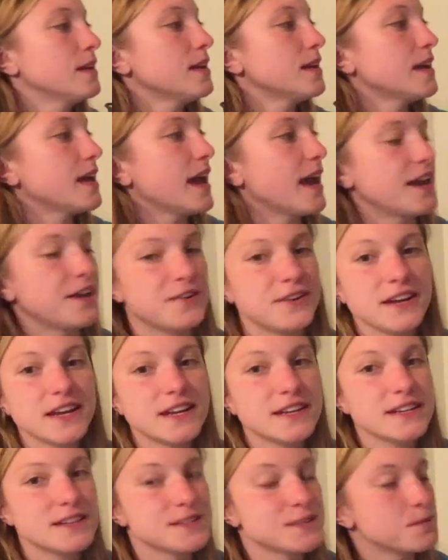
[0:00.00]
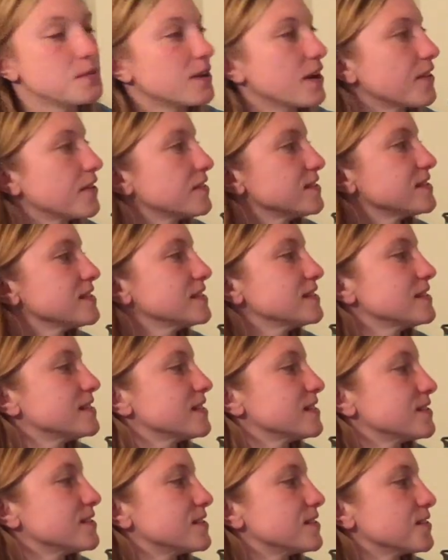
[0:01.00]
Henry and his brothers and
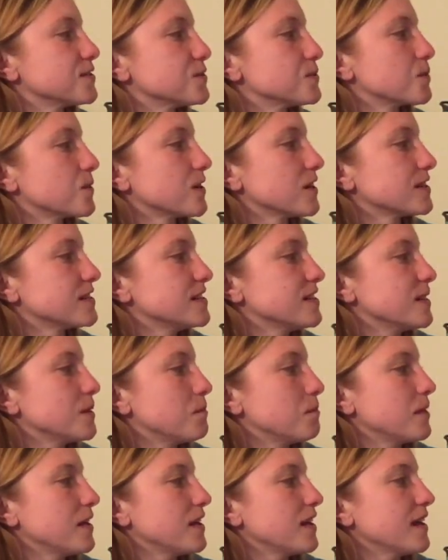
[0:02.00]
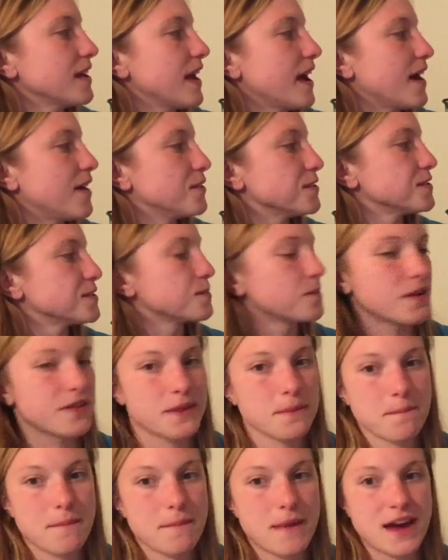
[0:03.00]
sisters worked in the big house where
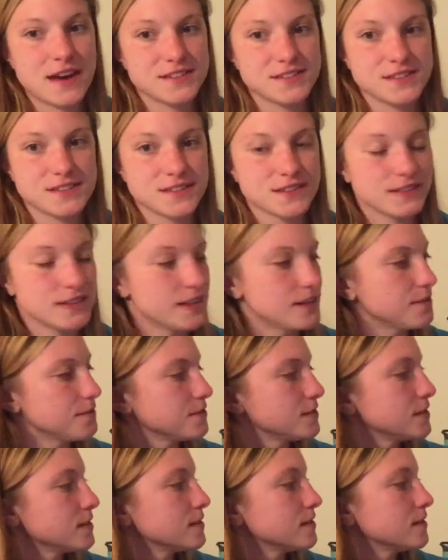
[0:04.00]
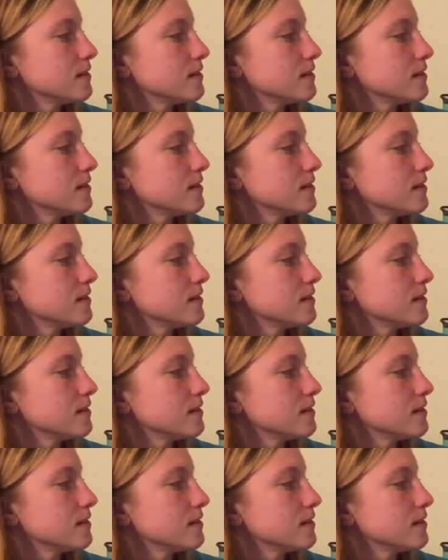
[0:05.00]
the master lived.